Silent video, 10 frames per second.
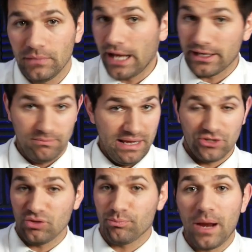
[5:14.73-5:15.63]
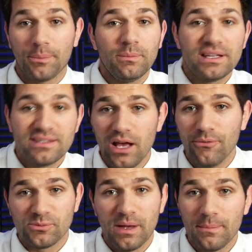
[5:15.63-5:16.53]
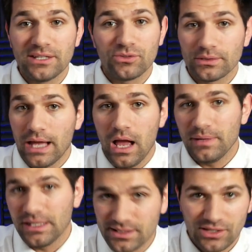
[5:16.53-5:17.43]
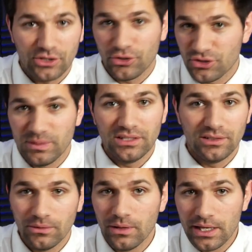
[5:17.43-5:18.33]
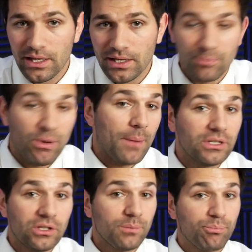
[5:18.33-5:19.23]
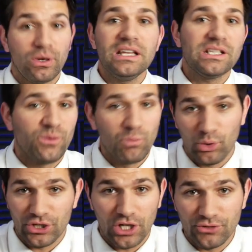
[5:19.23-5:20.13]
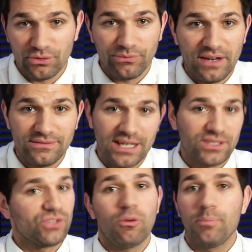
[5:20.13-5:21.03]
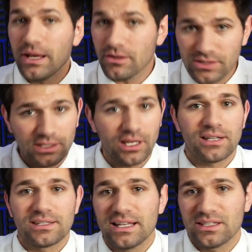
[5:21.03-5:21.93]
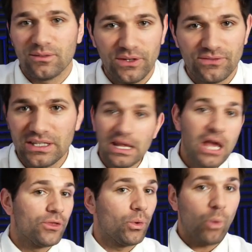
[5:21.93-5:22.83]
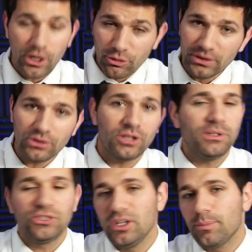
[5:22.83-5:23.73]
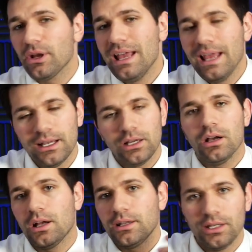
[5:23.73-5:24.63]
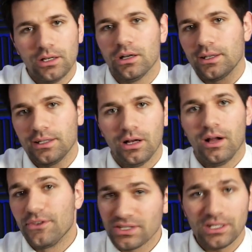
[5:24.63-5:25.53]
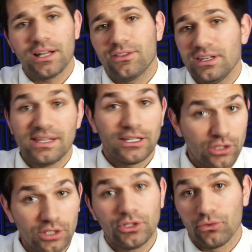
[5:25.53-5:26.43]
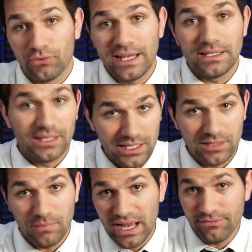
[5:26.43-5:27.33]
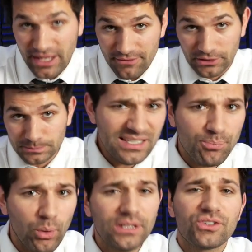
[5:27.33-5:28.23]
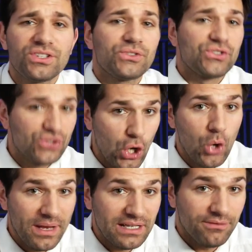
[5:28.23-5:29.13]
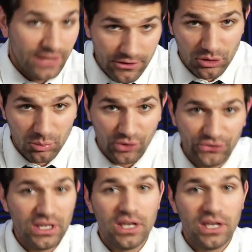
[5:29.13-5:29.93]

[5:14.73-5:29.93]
I could manage the property myself, as my mentor Dominic has encouraged me to do. The property could appraise for more than $105,000. The repairs could cost less than $15,000. The water bill could be cheaper, and on and on and on. There's a lot of things that could go right in my favor. At this point, there's still so many variables